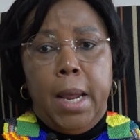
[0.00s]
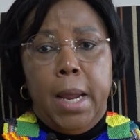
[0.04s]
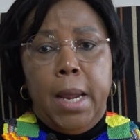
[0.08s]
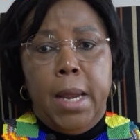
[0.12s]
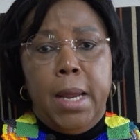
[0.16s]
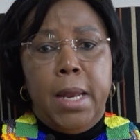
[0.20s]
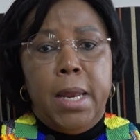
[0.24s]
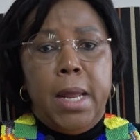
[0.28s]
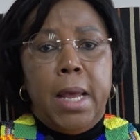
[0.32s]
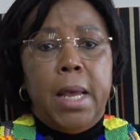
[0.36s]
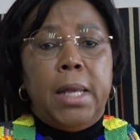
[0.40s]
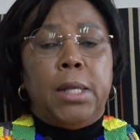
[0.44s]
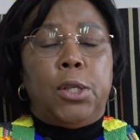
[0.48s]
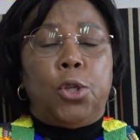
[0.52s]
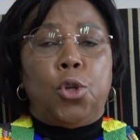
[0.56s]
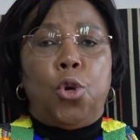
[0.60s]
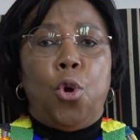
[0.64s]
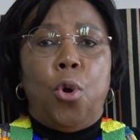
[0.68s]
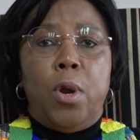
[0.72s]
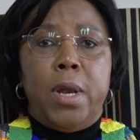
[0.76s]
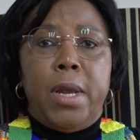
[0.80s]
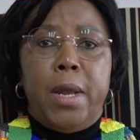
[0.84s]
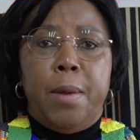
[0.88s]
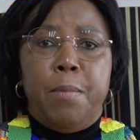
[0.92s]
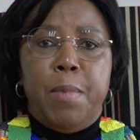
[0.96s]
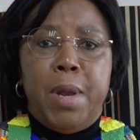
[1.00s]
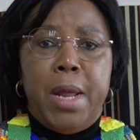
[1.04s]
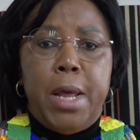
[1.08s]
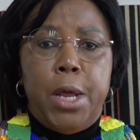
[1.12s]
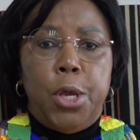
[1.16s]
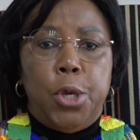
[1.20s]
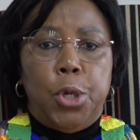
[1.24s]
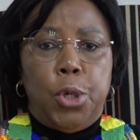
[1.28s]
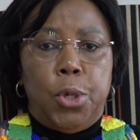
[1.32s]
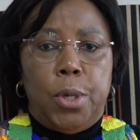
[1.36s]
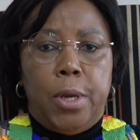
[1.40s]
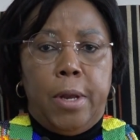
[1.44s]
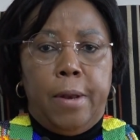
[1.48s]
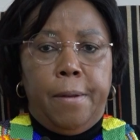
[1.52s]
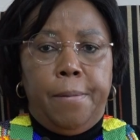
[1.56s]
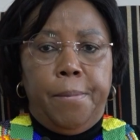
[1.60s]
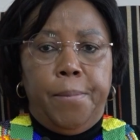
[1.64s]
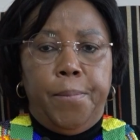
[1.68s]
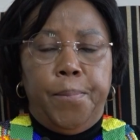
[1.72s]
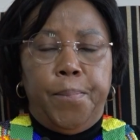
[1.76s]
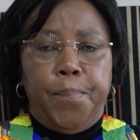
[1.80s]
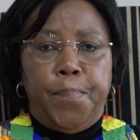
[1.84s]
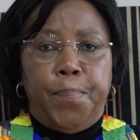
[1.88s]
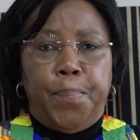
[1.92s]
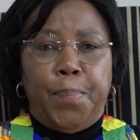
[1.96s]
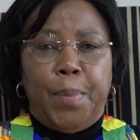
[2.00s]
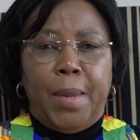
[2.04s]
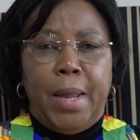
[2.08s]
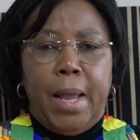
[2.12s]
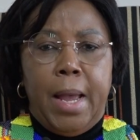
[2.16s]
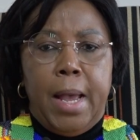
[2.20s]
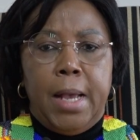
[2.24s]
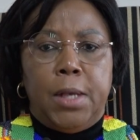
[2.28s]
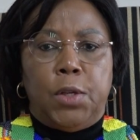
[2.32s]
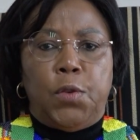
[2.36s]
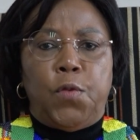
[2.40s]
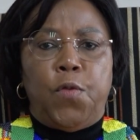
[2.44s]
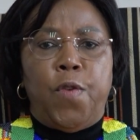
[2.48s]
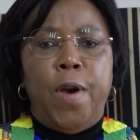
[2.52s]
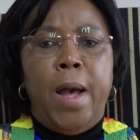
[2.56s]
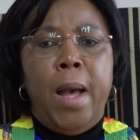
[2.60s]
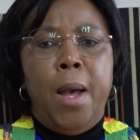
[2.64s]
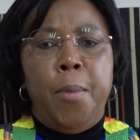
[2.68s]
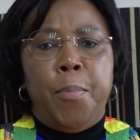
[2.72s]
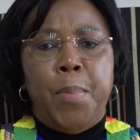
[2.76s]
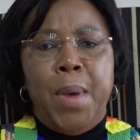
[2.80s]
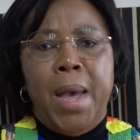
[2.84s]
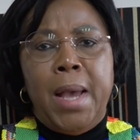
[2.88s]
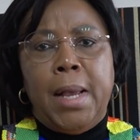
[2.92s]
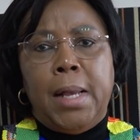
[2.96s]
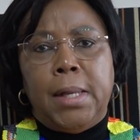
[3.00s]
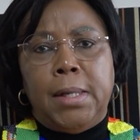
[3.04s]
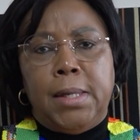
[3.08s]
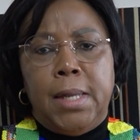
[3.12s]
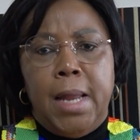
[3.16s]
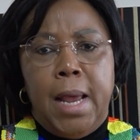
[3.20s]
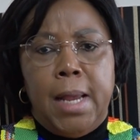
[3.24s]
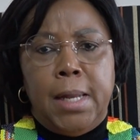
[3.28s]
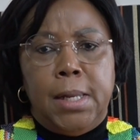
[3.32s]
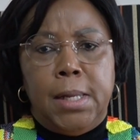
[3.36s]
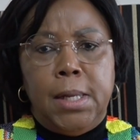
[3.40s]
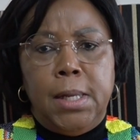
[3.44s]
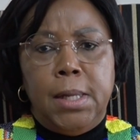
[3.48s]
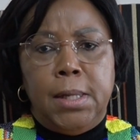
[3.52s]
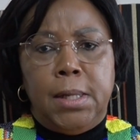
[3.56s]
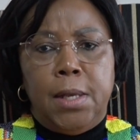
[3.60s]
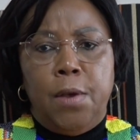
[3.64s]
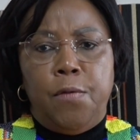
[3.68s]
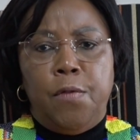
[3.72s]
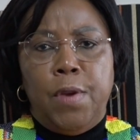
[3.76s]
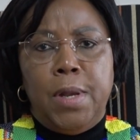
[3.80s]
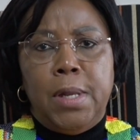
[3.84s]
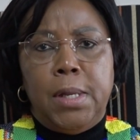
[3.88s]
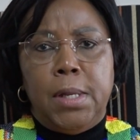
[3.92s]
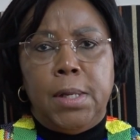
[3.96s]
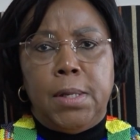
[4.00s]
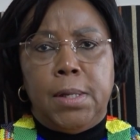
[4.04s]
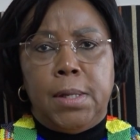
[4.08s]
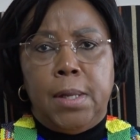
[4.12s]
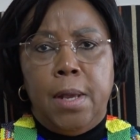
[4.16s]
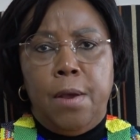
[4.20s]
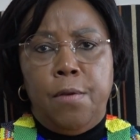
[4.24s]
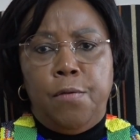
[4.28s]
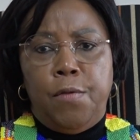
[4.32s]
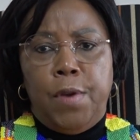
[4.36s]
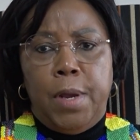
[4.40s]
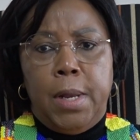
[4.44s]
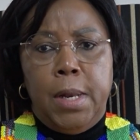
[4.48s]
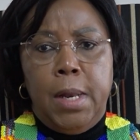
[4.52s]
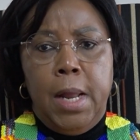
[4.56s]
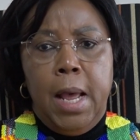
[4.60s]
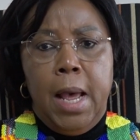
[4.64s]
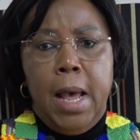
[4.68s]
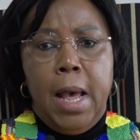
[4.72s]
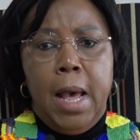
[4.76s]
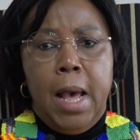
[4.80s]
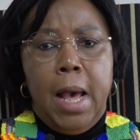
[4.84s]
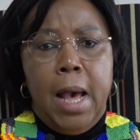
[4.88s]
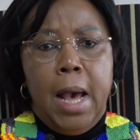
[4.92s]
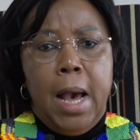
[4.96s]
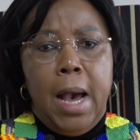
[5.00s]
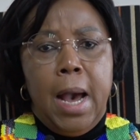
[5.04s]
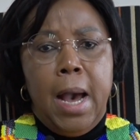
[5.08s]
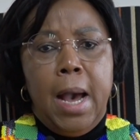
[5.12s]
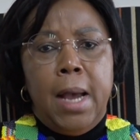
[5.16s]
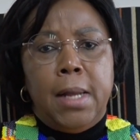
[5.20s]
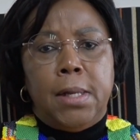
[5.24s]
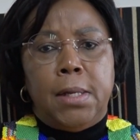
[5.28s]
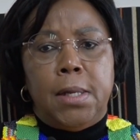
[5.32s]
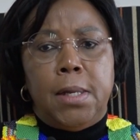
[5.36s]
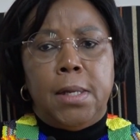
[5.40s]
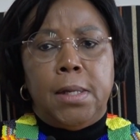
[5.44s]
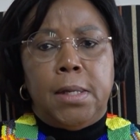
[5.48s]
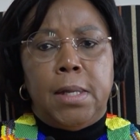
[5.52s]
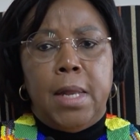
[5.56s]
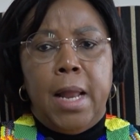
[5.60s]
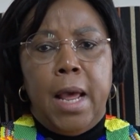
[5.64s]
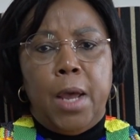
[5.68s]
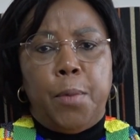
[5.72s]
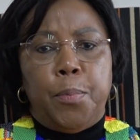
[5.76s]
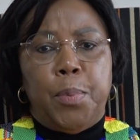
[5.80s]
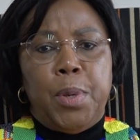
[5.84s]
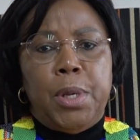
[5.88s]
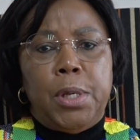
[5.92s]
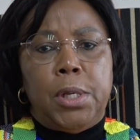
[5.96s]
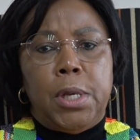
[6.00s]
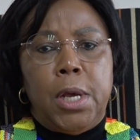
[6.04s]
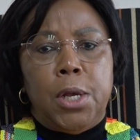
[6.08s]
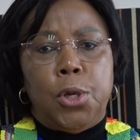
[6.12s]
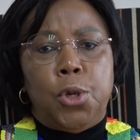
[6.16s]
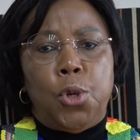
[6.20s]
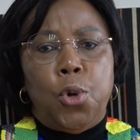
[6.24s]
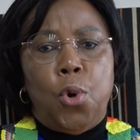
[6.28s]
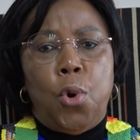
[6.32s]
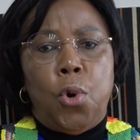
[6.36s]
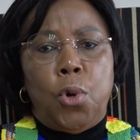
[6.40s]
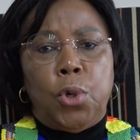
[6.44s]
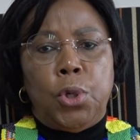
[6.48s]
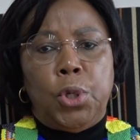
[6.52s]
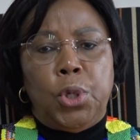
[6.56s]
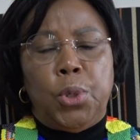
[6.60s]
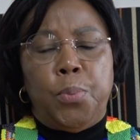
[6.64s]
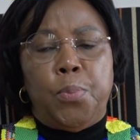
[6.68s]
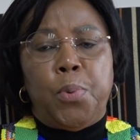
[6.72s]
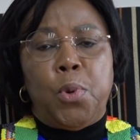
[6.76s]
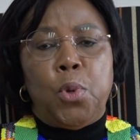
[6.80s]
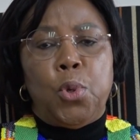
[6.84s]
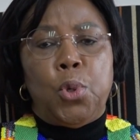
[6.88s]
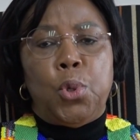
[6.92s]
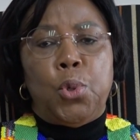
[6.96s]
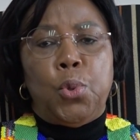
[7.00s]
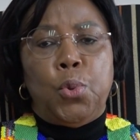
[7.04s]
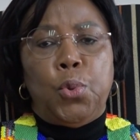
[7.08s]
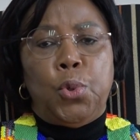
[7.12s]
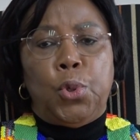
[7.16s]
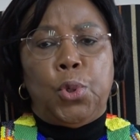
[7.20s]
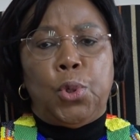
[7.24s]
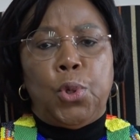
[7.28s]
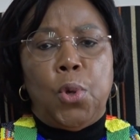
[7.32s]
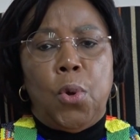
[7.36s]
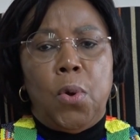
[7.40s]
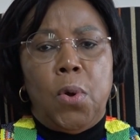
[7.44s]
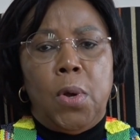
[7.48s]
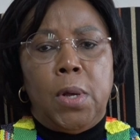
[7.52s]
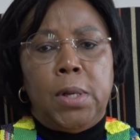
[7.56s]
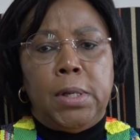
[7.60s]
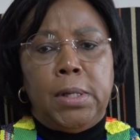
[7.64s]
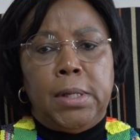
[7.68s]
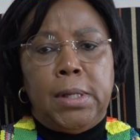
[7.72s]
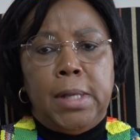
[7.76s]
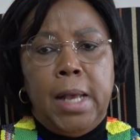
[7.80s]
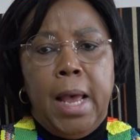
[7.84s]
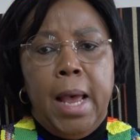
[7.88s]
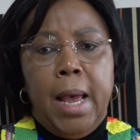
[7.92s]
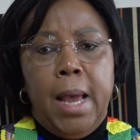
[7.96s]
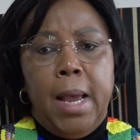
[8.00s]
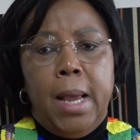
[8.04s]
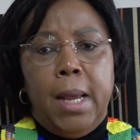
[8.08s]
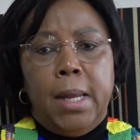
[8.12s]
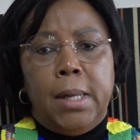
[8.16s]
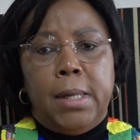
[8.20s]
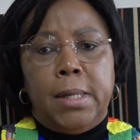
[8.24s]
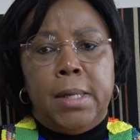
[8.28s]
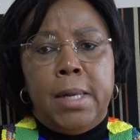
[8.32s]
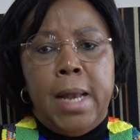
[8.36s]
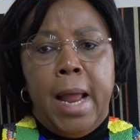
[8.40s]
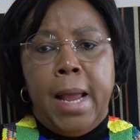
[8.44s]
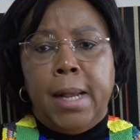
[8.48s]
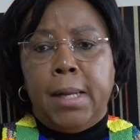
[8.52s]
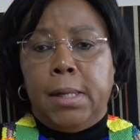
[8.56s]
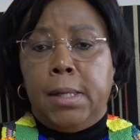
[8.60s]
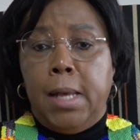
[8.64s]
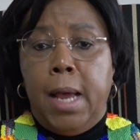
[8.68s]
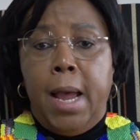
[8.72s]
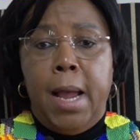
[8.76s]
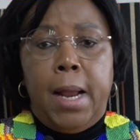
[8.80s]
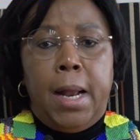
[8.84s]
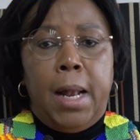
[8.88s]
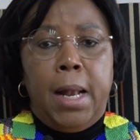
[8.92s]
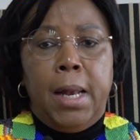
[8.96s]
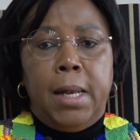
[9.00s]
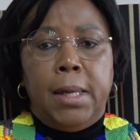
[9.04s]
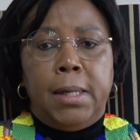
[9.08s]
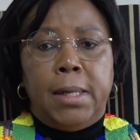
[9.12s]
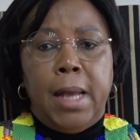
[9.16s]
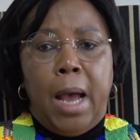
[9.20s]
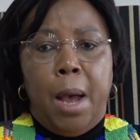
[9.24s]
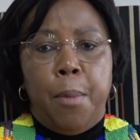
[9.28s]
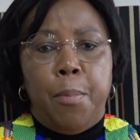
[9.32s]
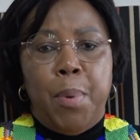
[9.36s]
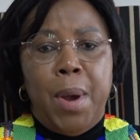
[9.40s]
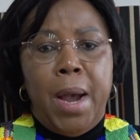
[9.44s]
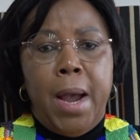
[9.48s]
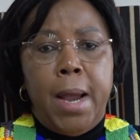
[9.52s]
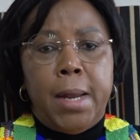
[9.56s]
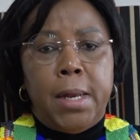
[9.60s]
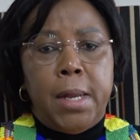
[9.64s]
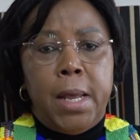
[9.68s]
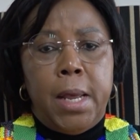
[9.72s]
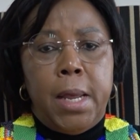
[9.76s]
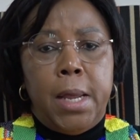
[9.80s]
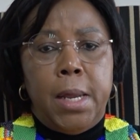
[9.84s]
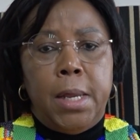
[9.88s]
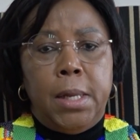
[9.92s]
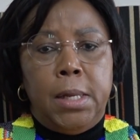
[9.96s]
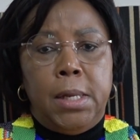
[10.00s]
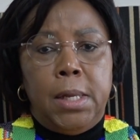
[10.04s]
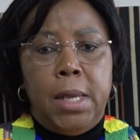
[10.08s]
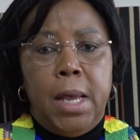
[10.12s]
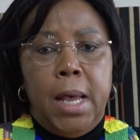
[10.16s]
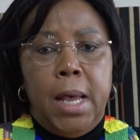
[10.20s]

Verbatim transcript: in its condemnation. As far back as 1977, artists like Peter Tosh produced songs like titled Apartheid,